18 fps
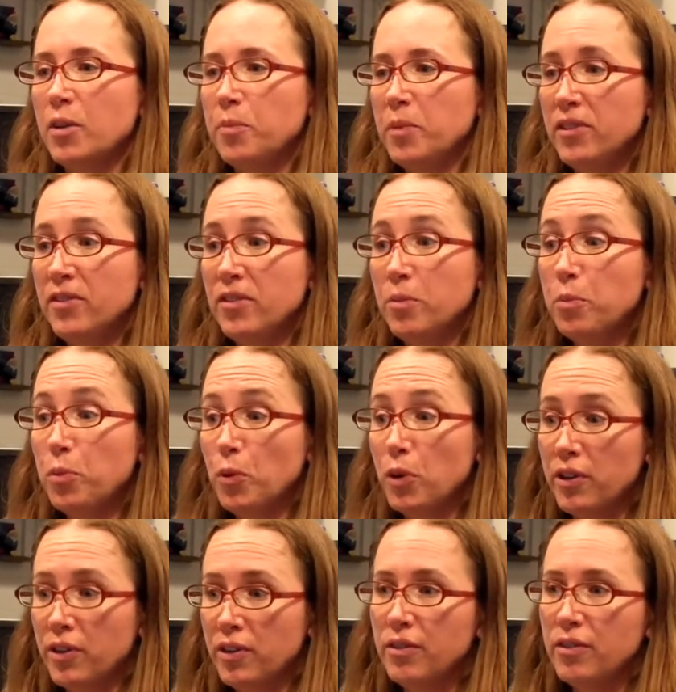is
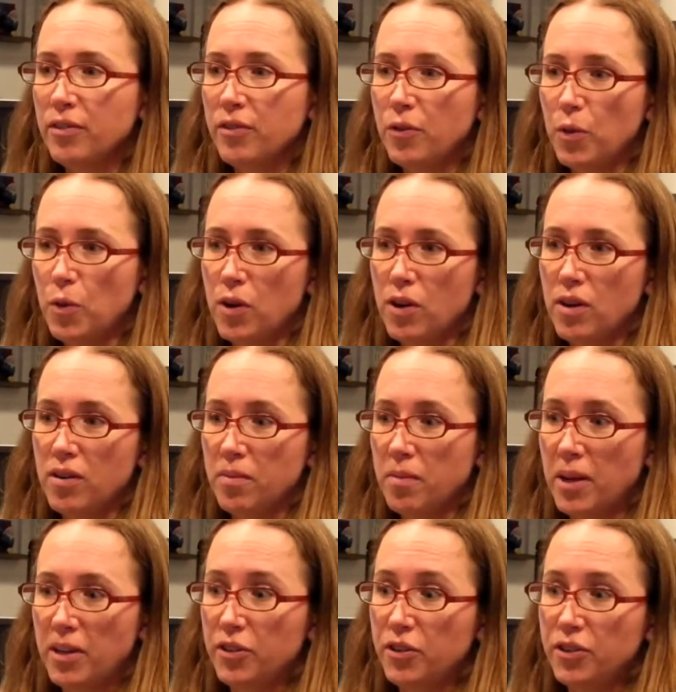important for
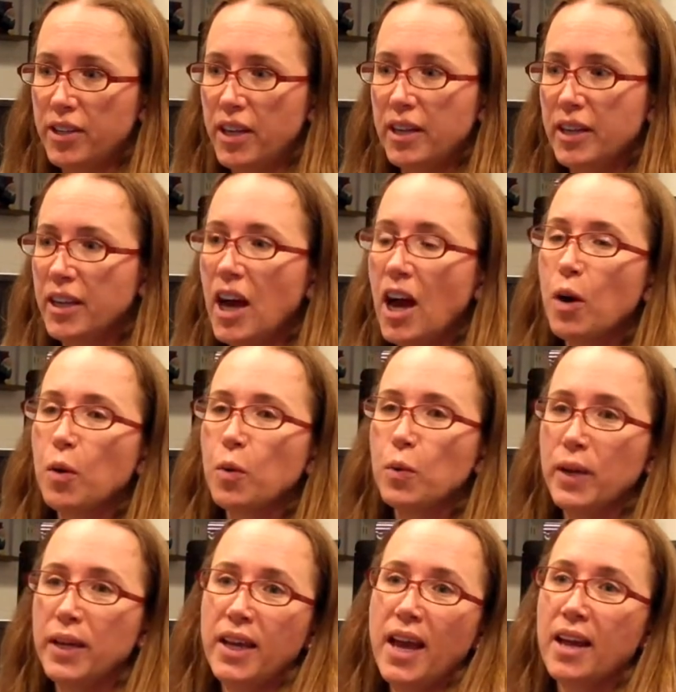understanding how
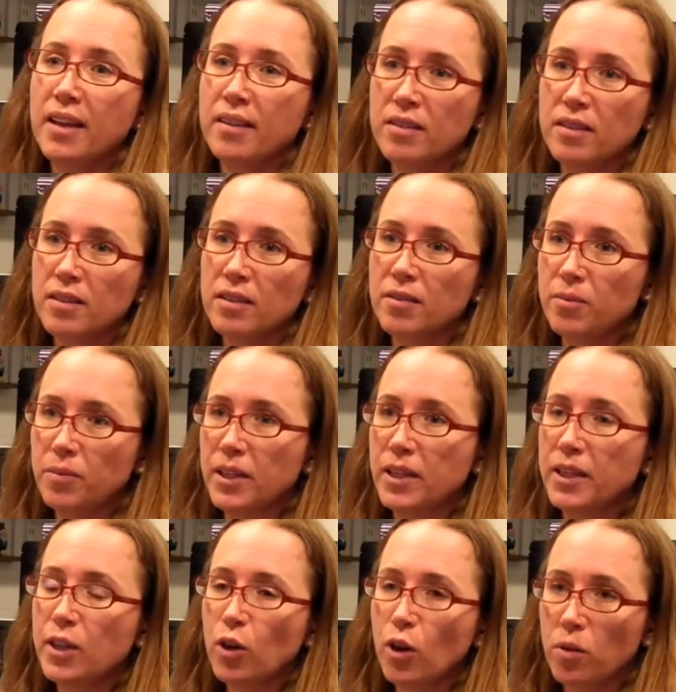we handle
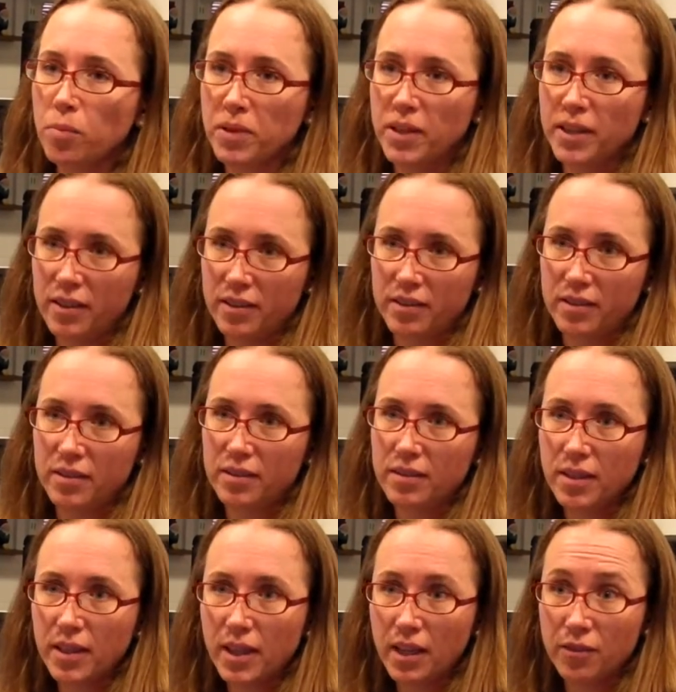really complex
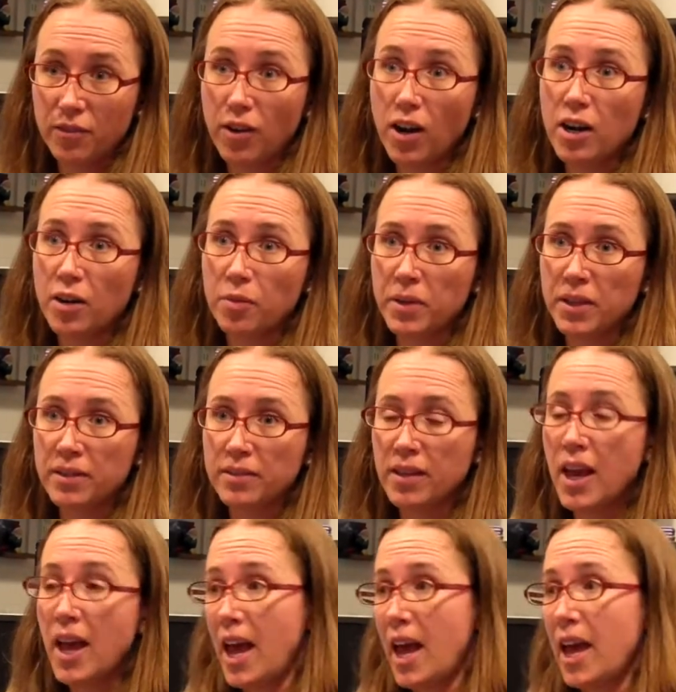environments,
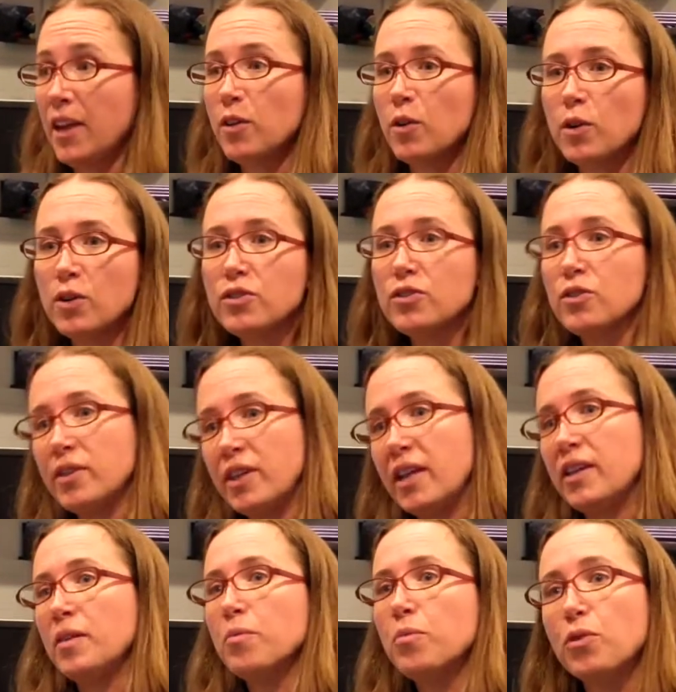and also
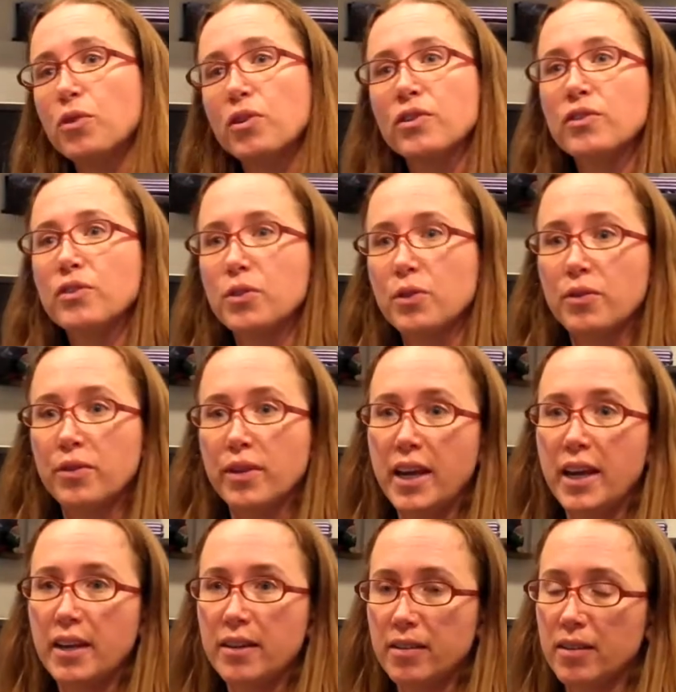then important to
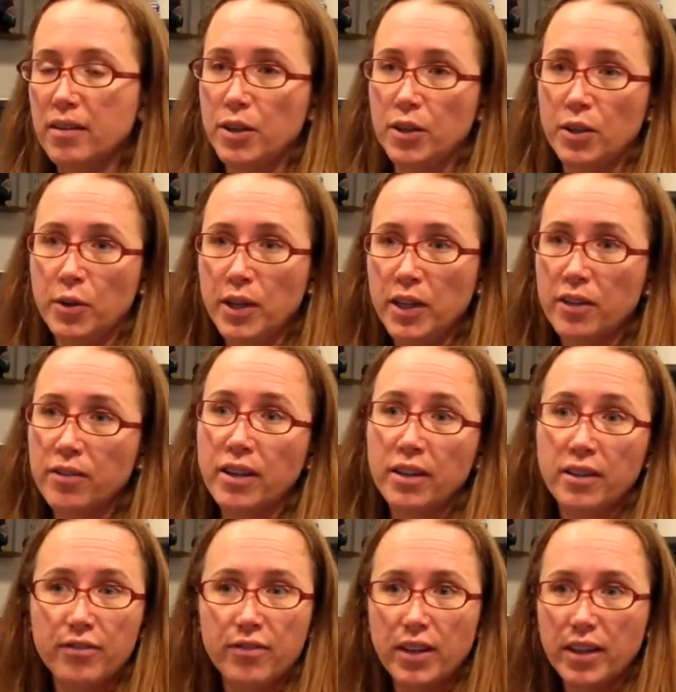create
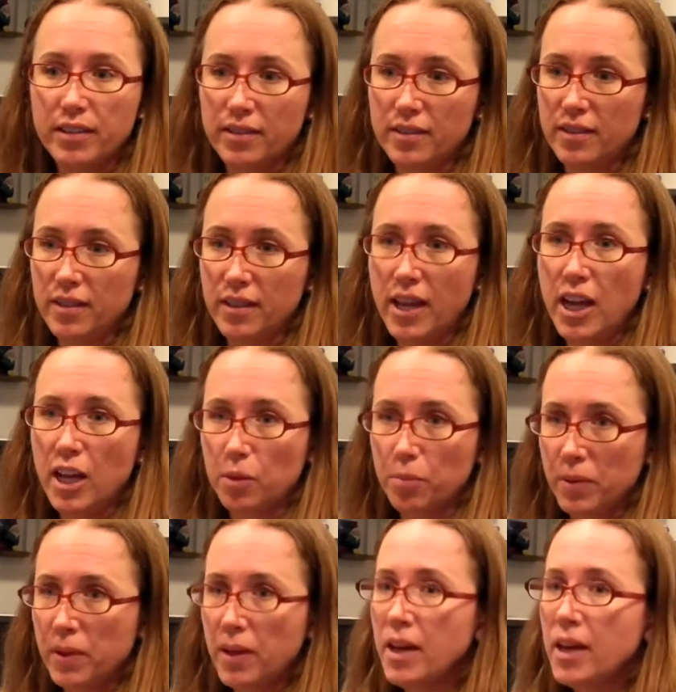hearing devices that help
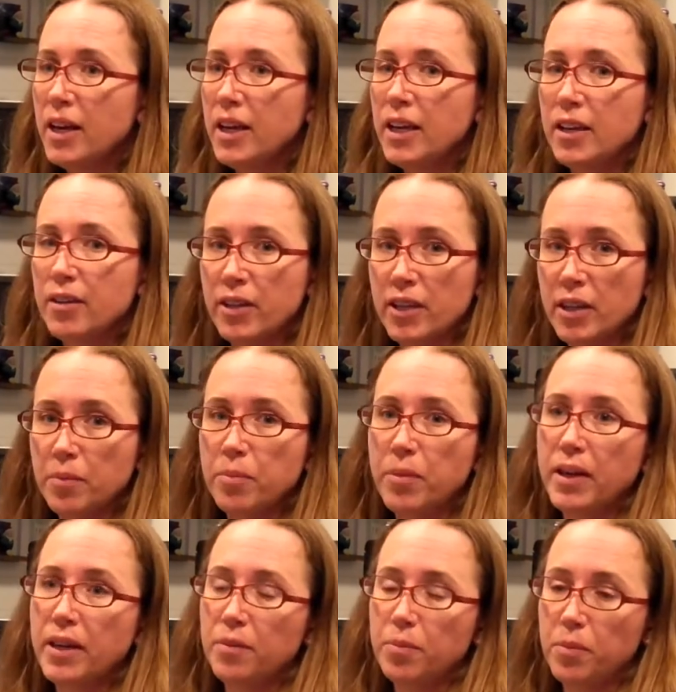hearing
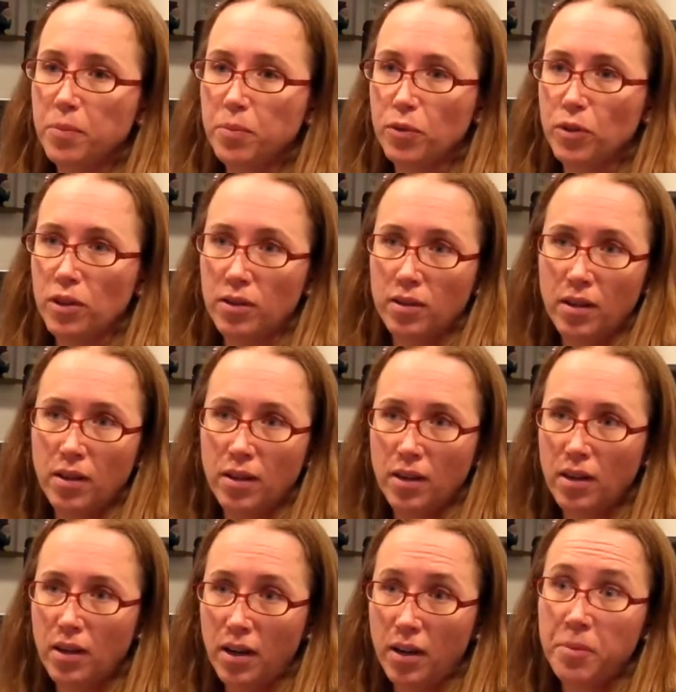impaired people
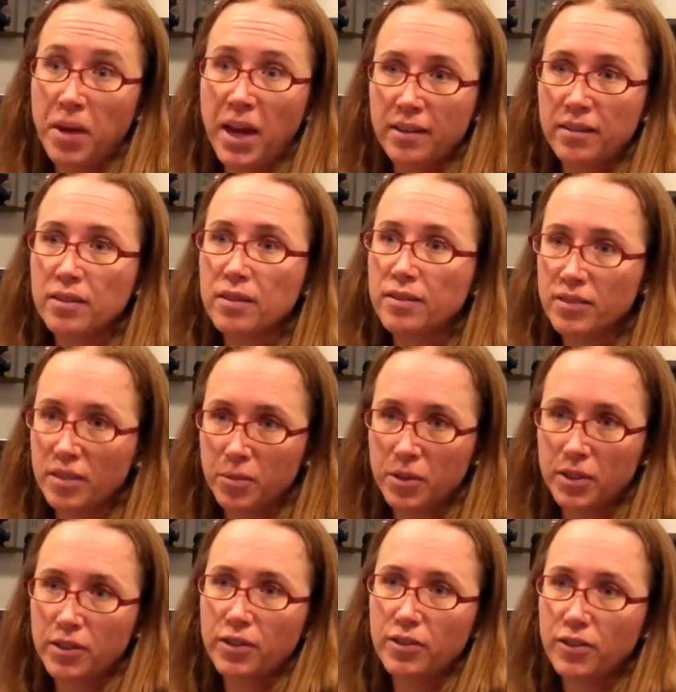handle
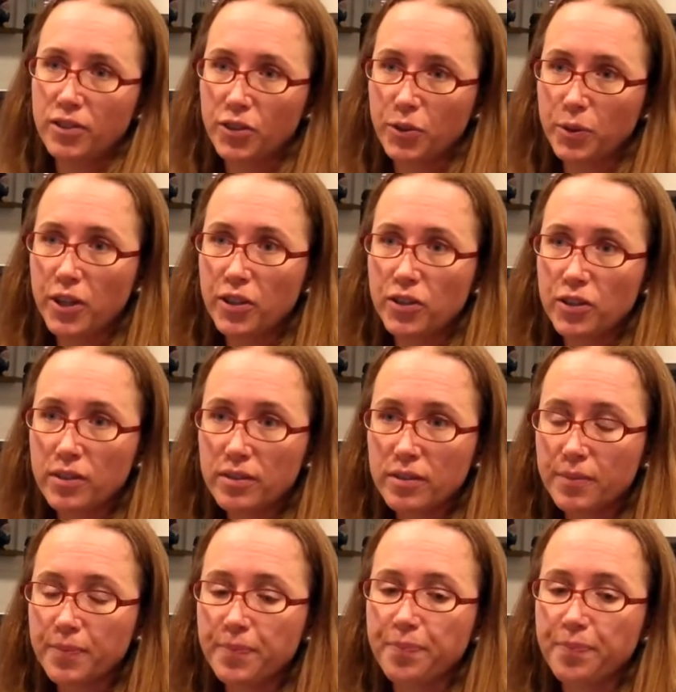similar situations.